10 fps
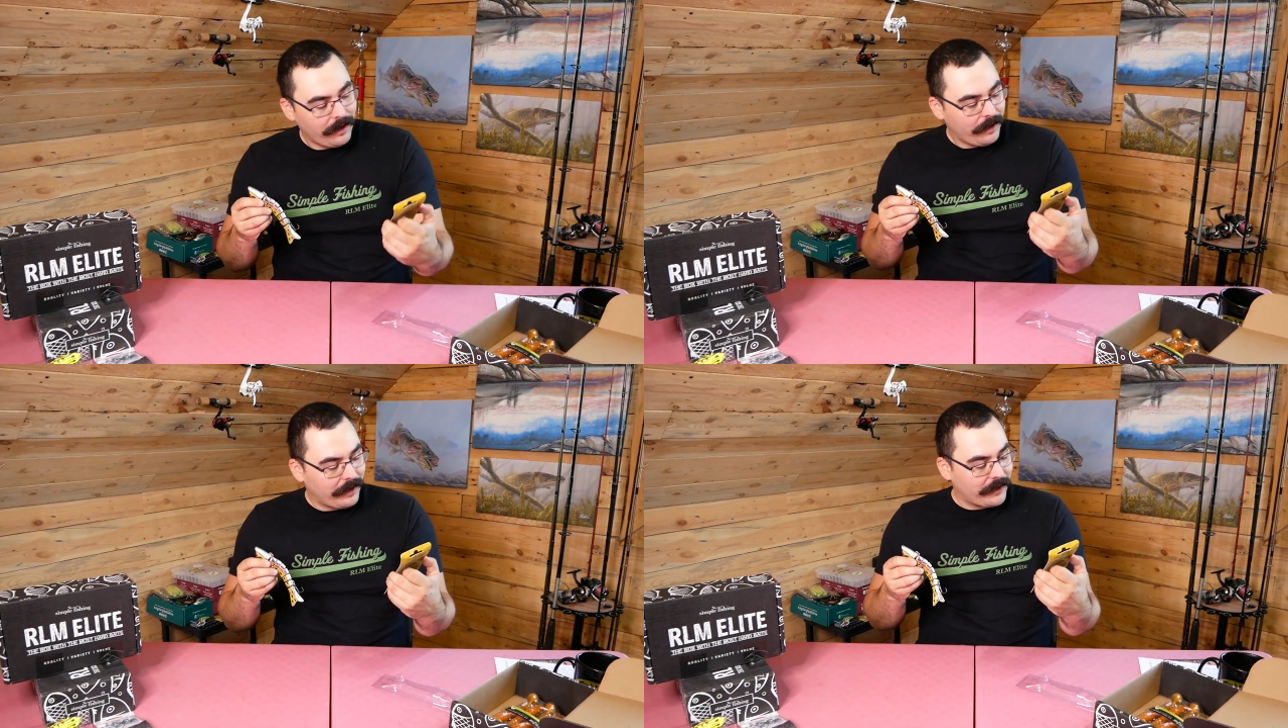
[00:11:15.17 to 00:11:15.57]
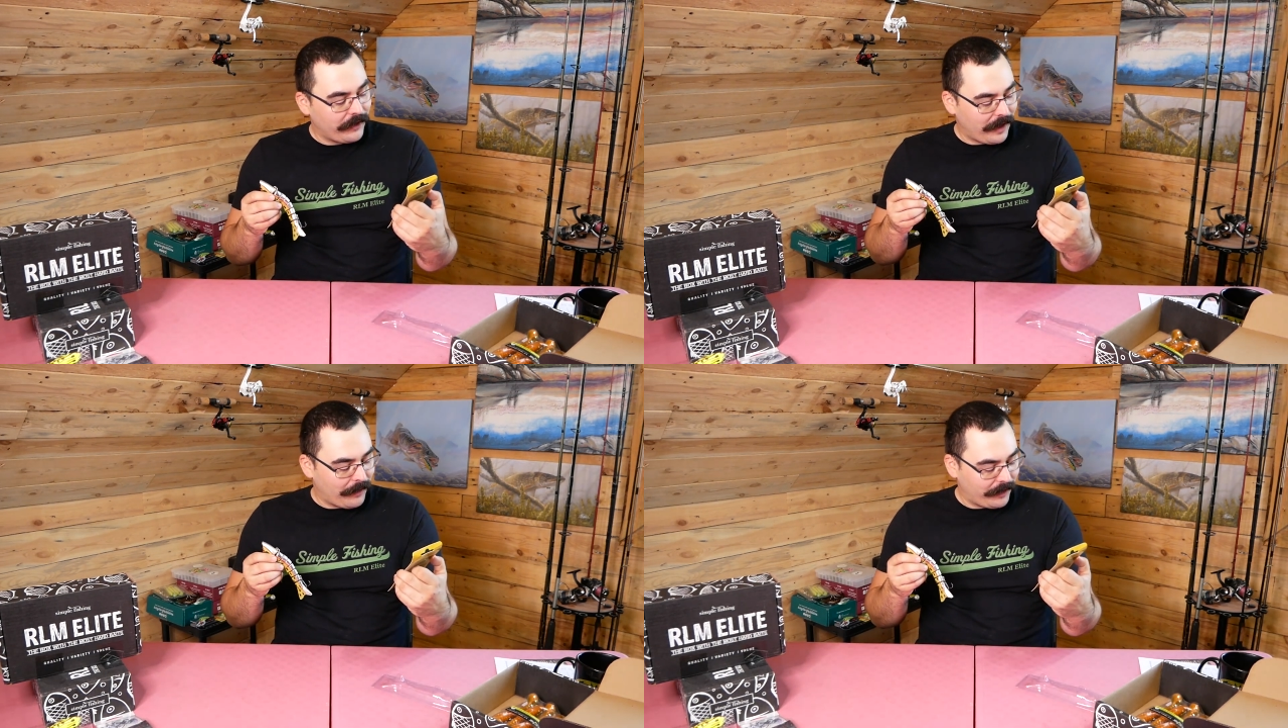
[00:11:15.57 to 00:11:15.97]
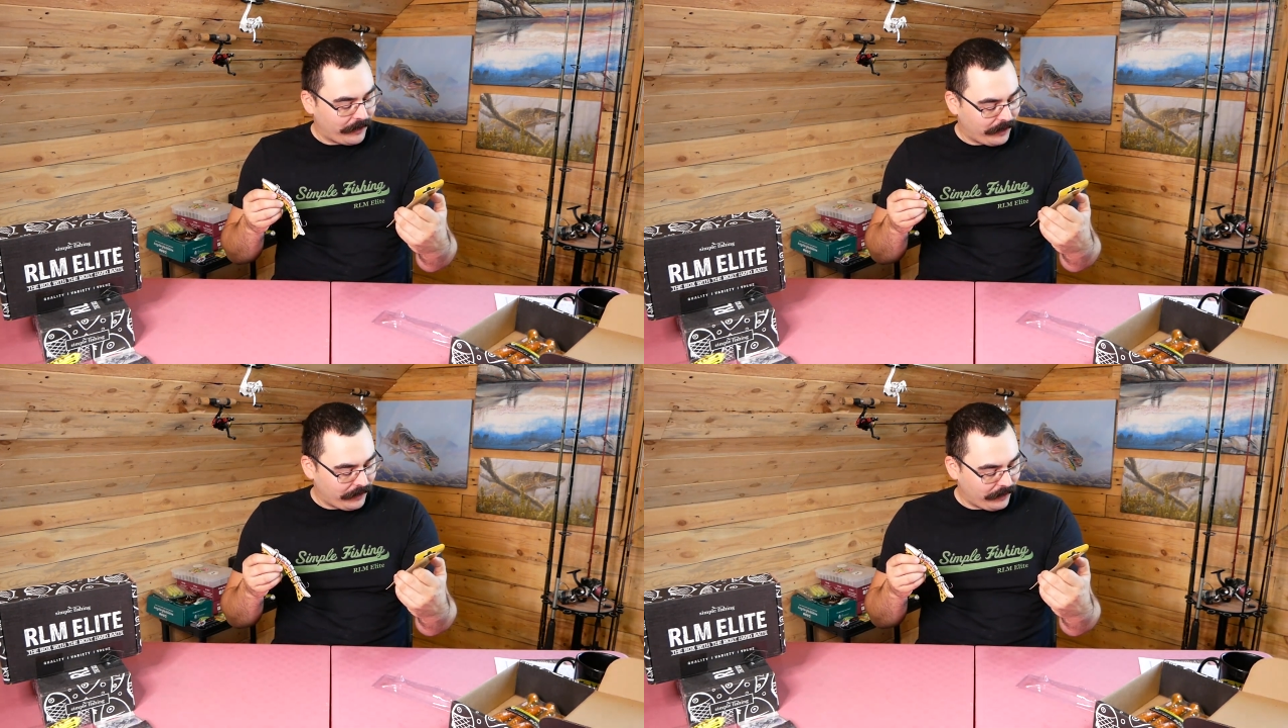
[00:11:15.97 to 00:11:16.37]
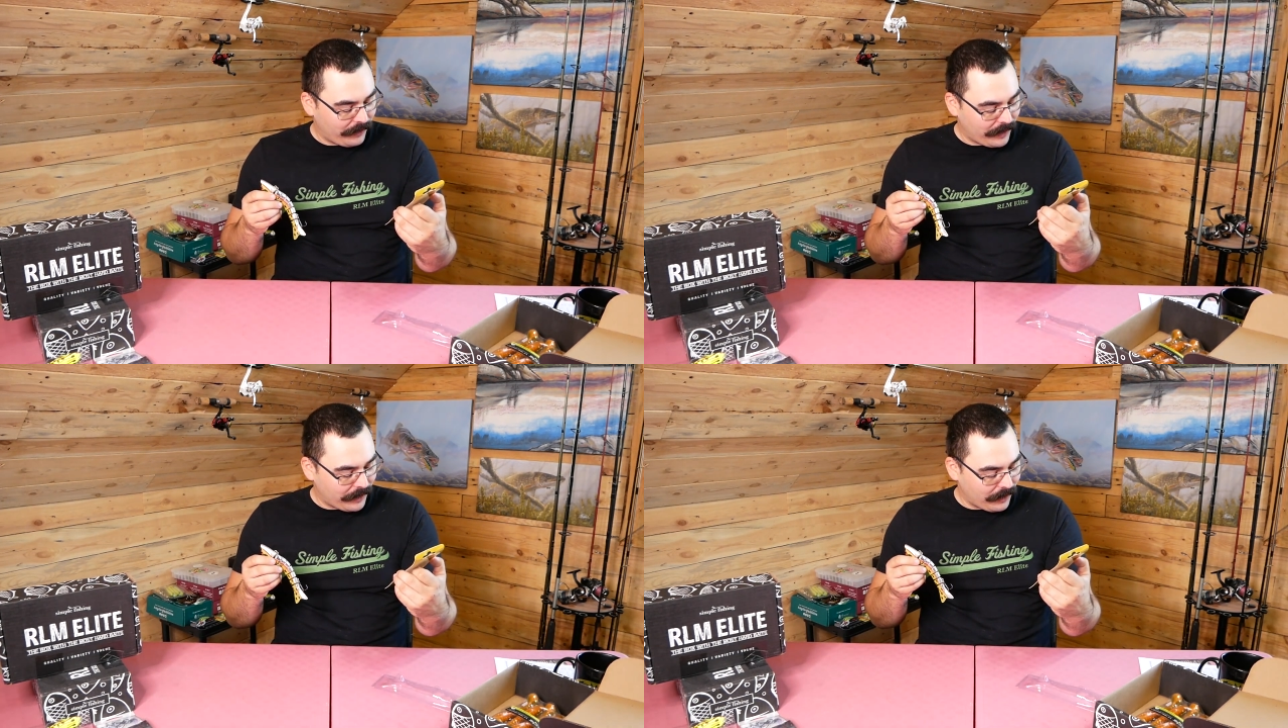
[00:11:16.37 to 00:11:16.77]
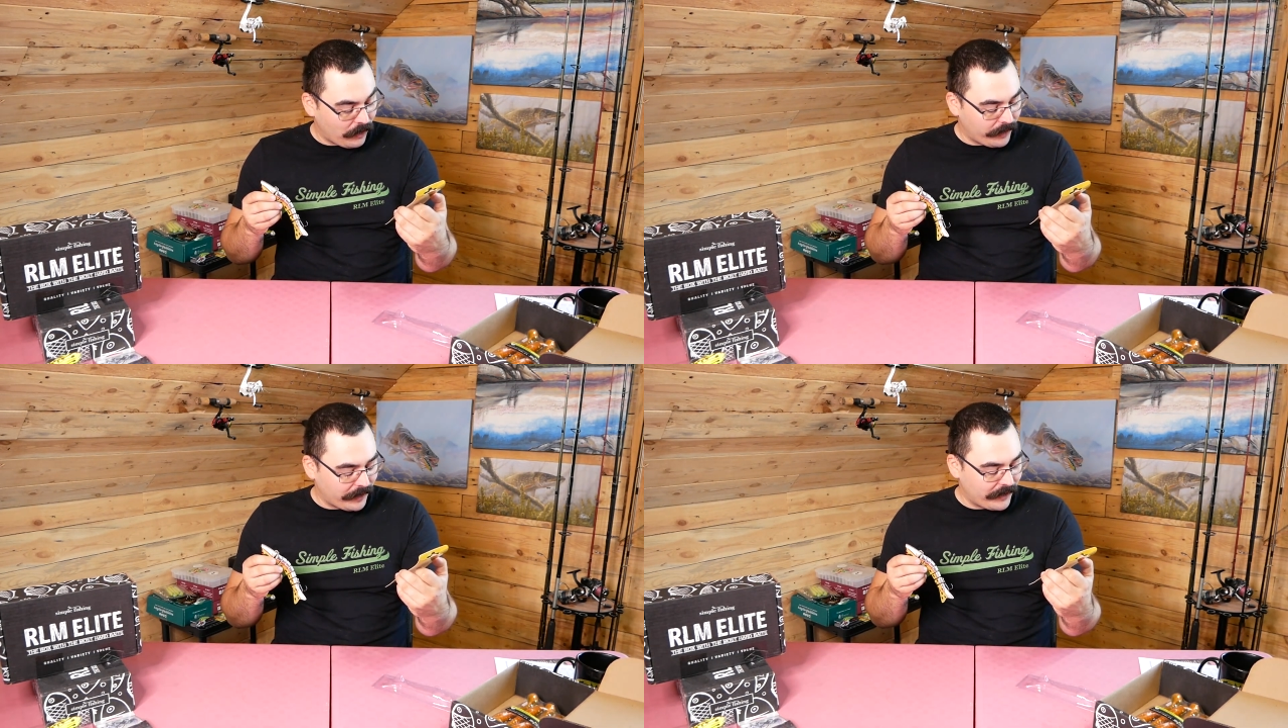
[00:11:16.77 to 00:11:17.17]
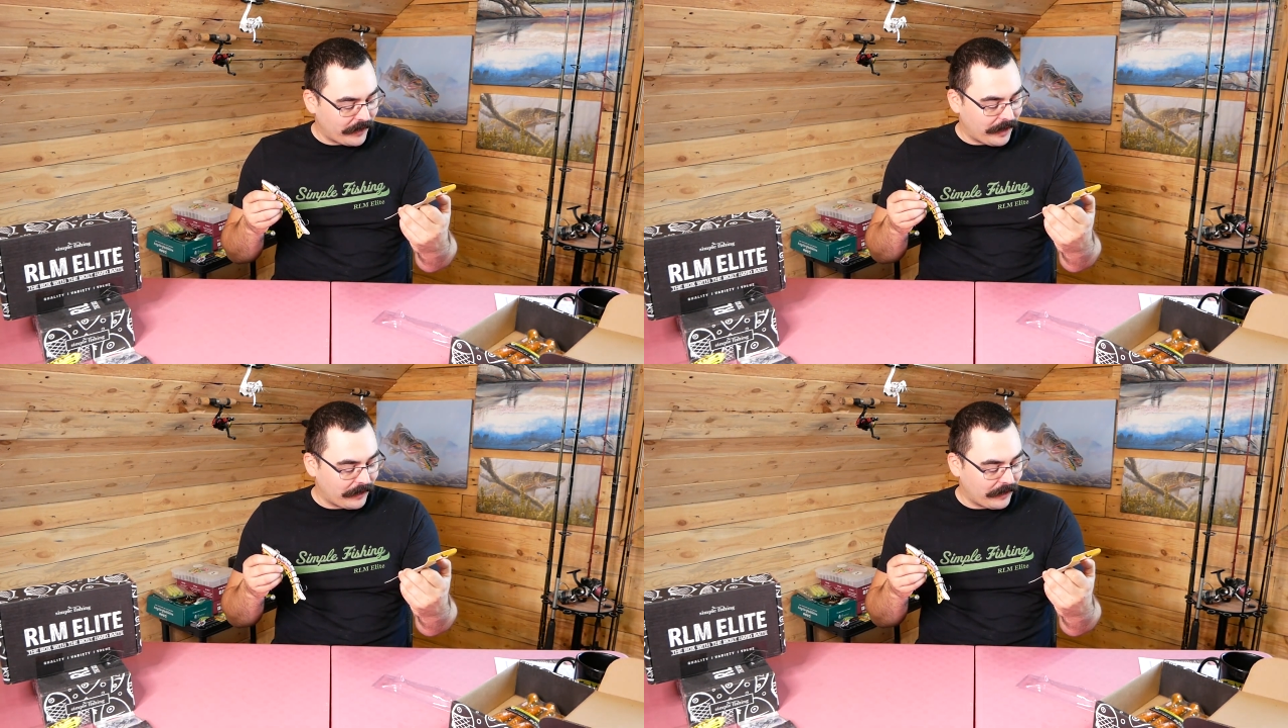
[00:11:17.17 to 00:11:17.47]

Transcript: Doesn't say what it's, oh, it does say